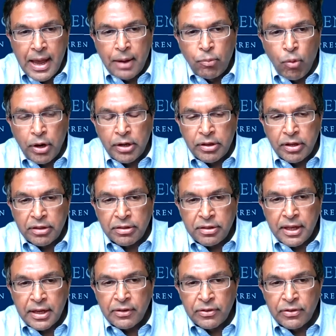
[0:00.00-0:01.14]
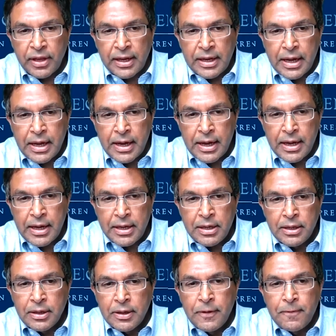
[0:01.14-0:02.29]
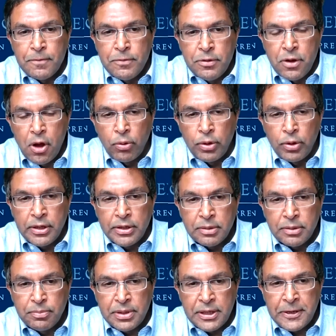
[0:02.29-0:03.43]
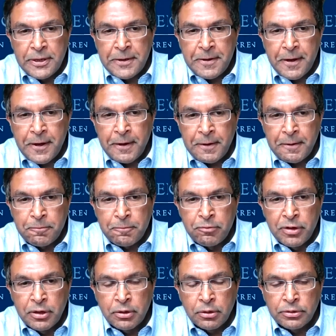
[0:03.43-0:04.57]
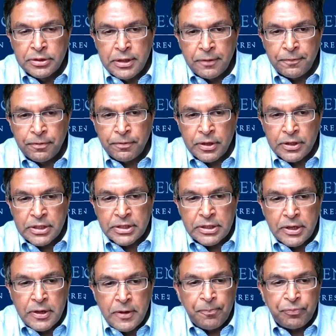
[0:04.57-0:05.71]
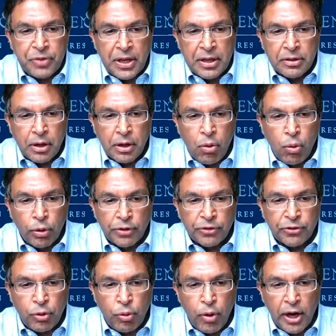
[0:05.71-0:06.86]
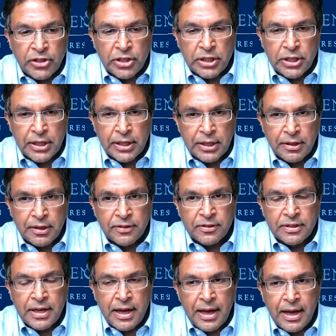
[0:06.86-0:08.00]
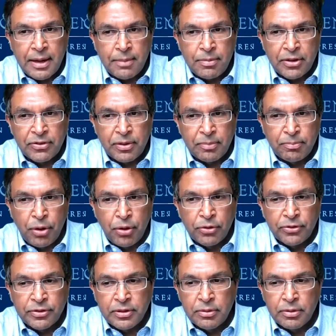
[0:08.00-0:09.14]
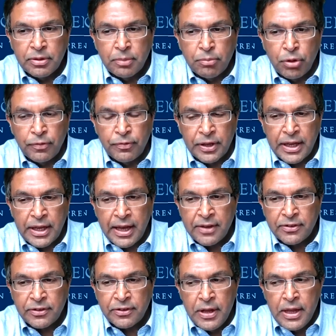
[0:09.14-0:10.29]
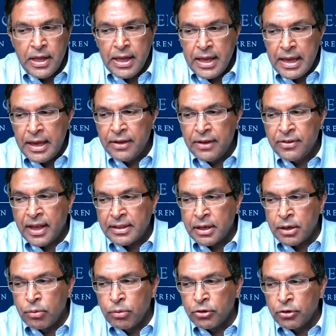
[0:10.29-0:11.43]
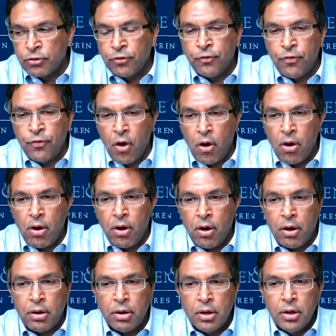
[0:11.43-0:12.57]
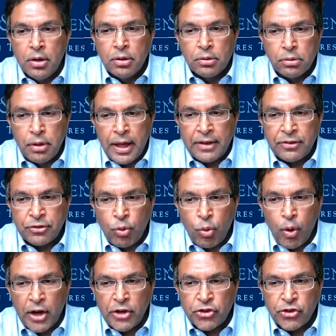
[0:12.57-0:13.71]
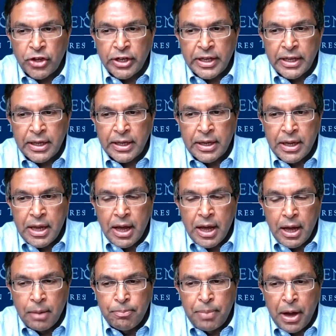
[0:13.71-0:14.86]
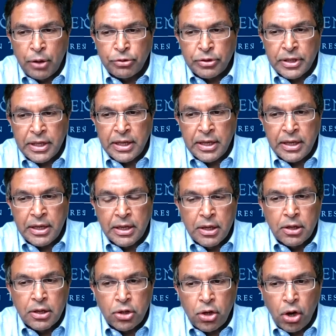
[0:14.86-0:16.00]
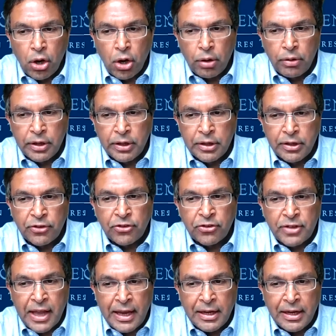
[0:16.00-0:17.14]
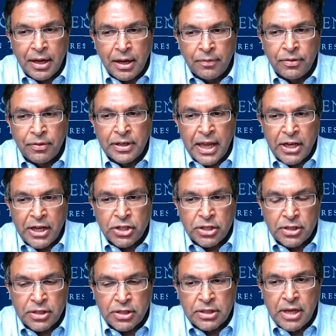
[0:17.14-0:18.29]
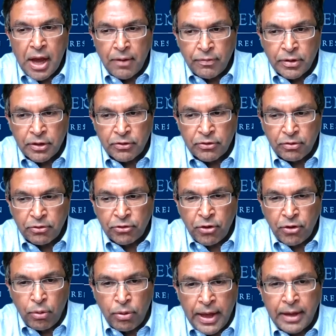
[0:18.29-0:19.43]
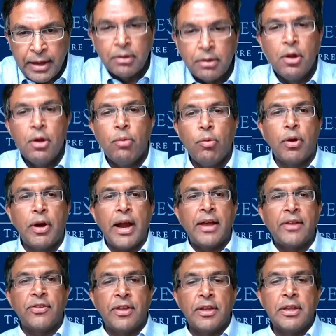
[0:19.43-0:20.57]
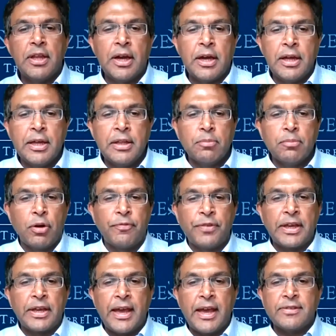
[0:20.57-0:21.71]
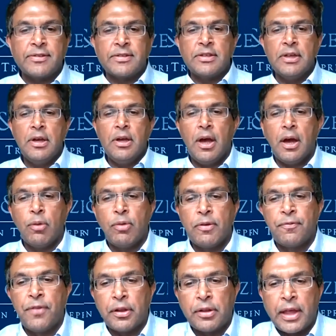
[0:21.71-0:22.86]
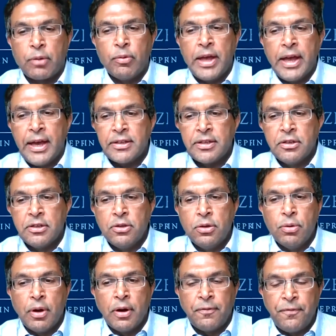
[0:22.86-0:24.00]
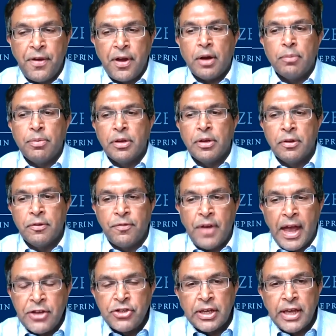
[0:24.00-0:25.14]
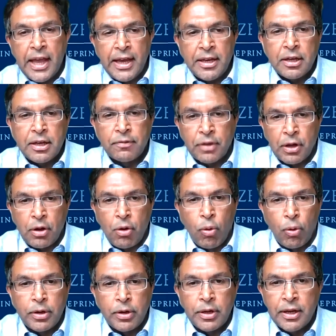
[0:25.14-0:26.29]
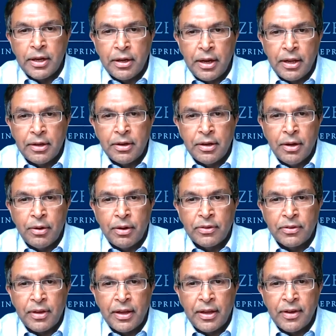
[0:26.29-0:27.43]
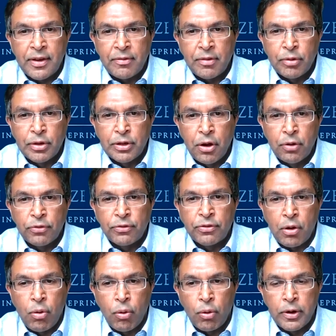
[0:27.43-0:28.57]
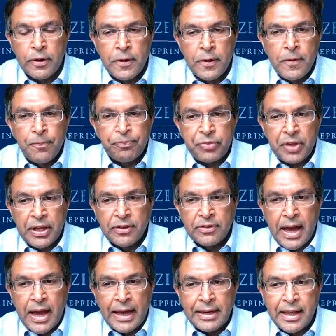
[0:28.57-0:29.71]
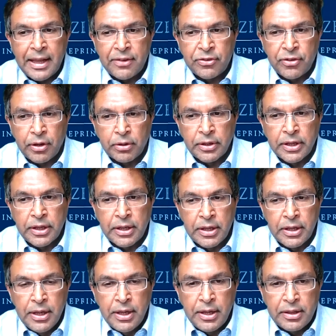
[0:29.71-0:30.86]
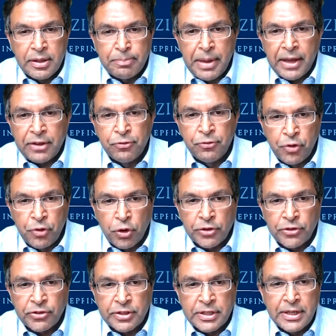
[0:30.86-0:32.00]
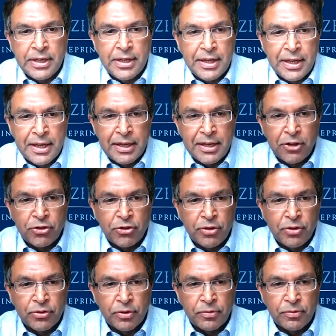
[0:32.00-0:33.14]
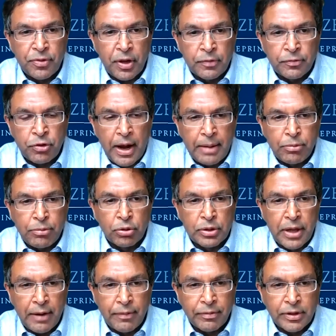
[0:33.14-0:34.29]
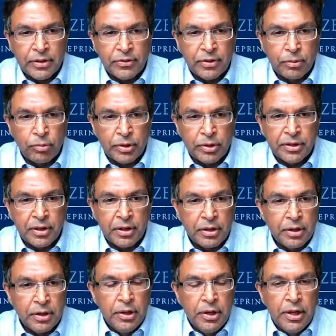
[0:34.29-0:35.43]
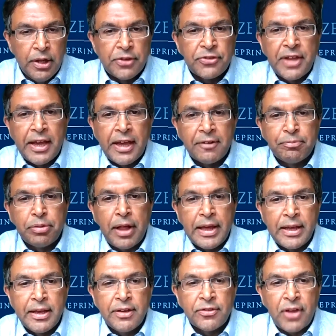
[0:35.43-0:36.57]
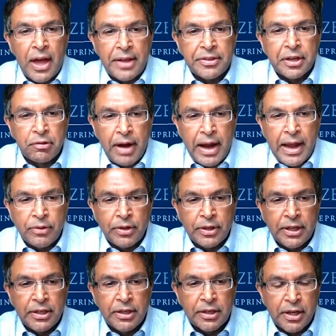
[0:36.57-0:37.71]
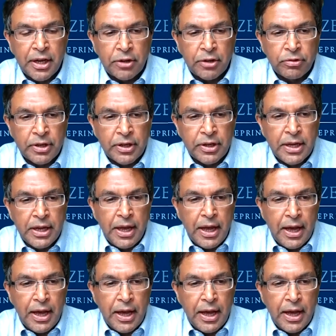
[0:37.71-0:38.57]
And one of the things that I noted to be a real difference in the court's questioning this time as opposed to in the Murphy case is that there was far less questioning about the current state of the nation's governance. So that whereas in the Murphy case, we felt like we had to do a fair bit of educating of the court, and as everyone knows, the court is not necessarily the best versed in issues of tribal governance and what the state of play is on the ground in Indian country.